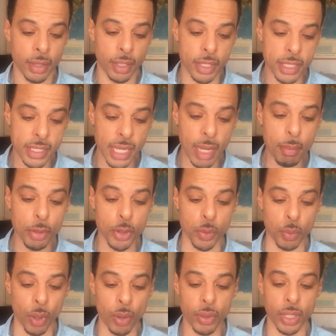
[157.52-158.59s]
The disciples
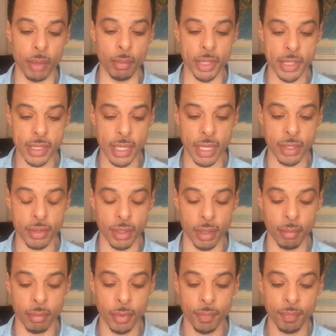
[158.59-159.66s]
woke him and said to
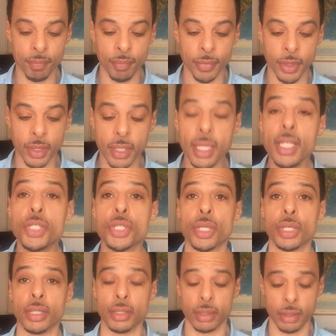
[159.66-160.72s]
him,
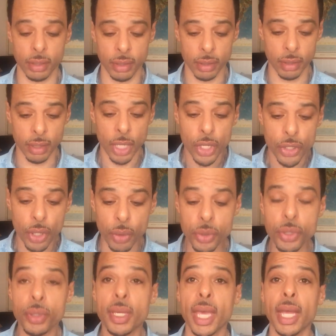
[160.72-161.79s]
Teacher,
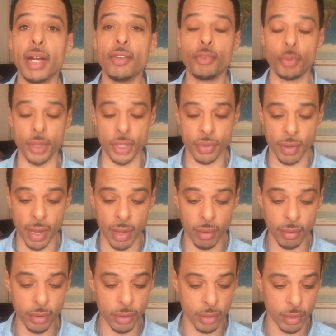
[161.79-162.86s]
don't you care if we
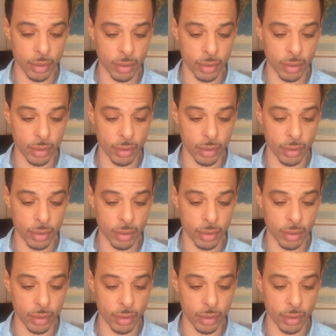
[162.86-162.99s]
drown?